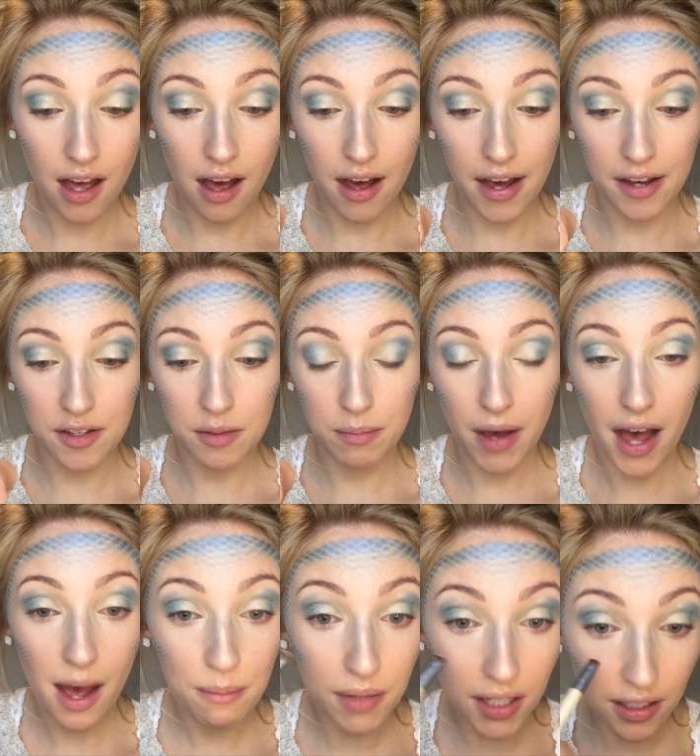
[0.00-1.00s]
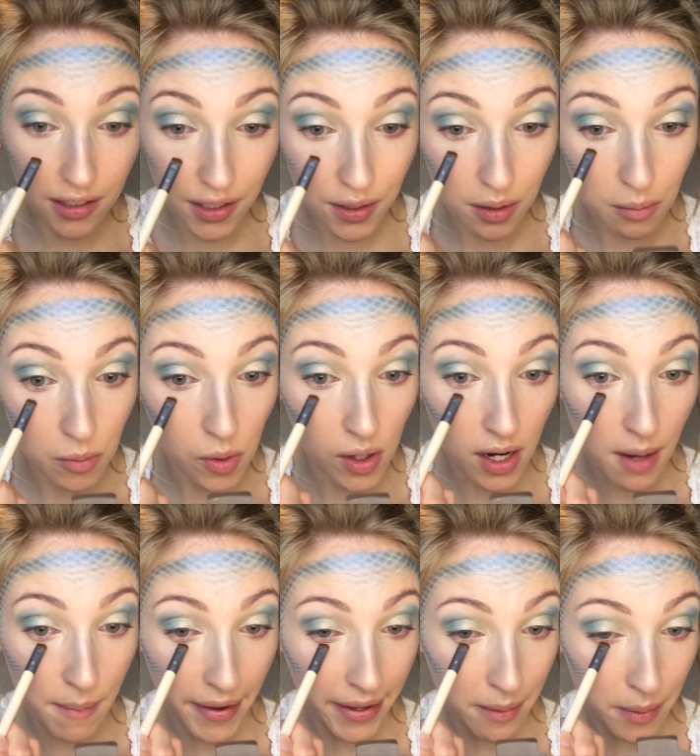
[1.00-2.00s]
eyes pop a little more,
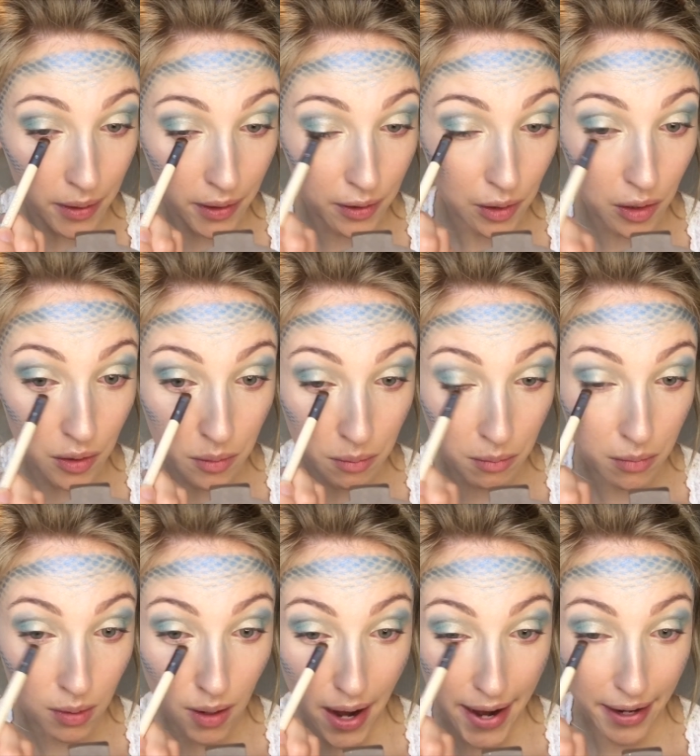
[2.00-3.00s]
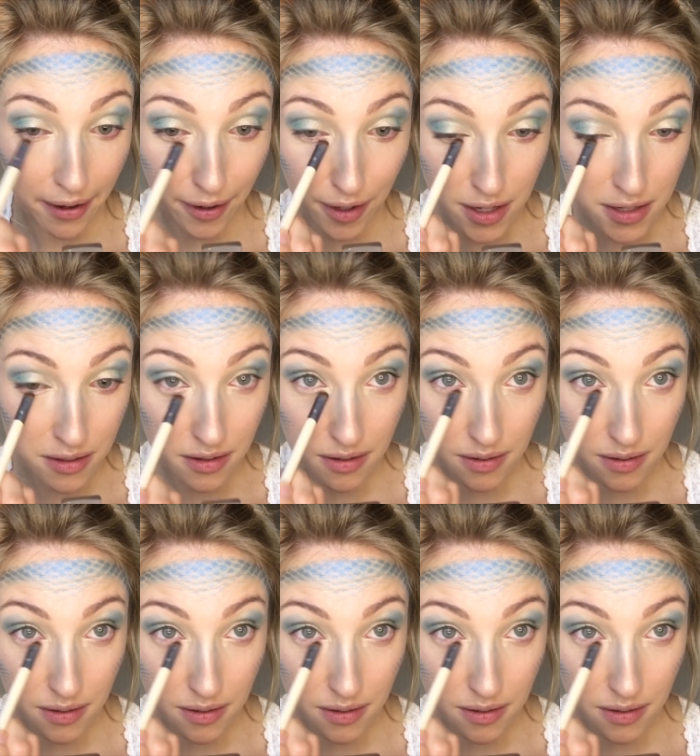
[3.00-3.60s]
make them a little brighter.